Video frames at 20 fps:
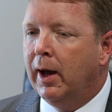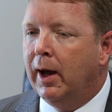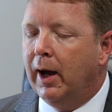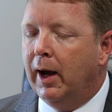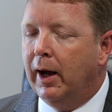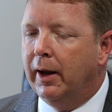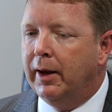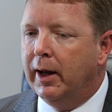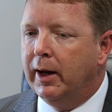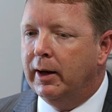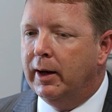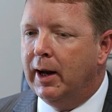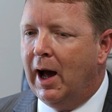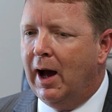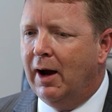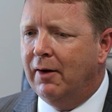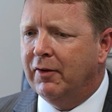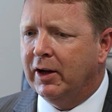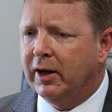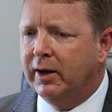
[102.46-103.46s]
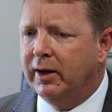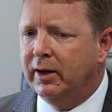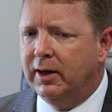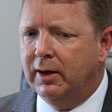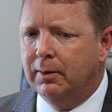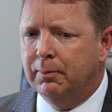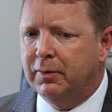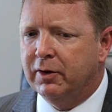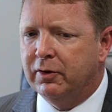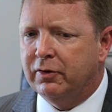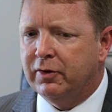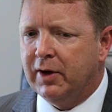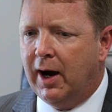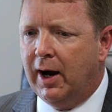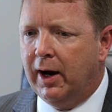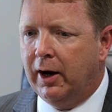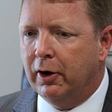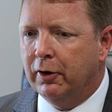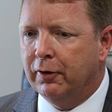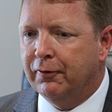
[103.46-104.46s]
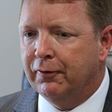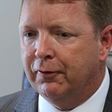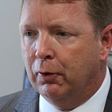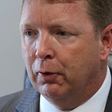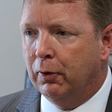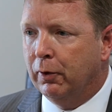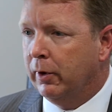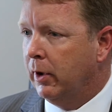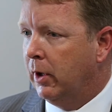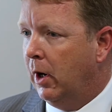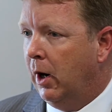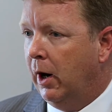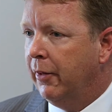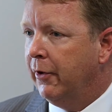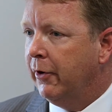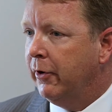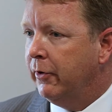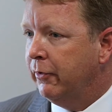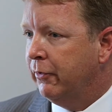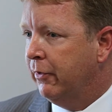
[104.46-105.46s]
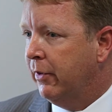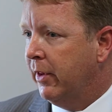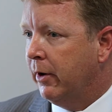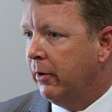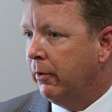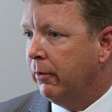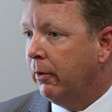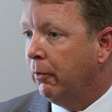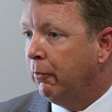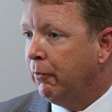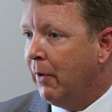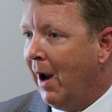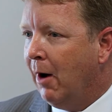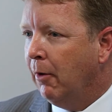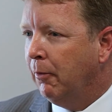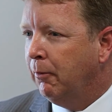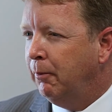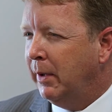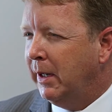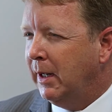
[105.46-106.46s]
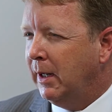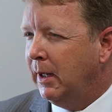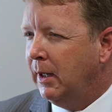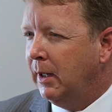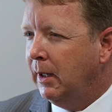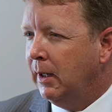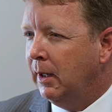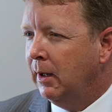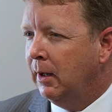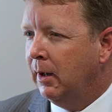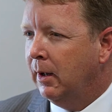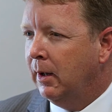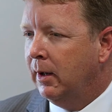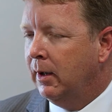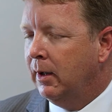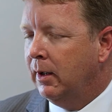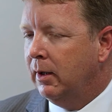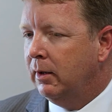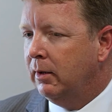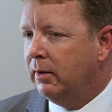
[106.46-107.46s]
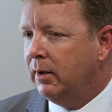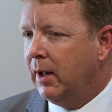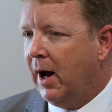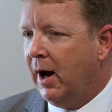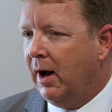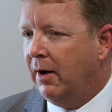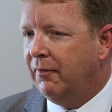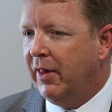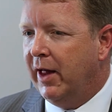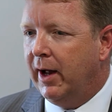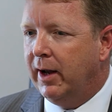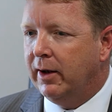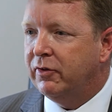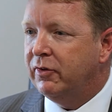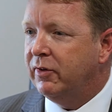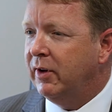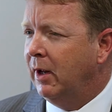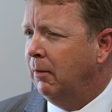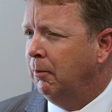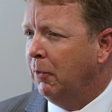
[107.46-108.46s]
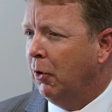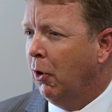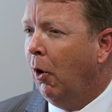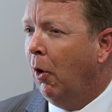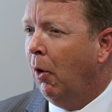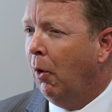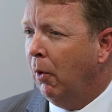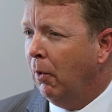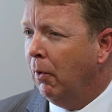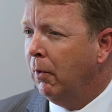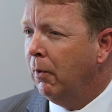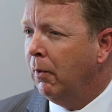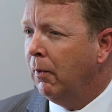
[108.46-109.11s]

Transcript: And then having a deep desire for others that are around me to have that same goal.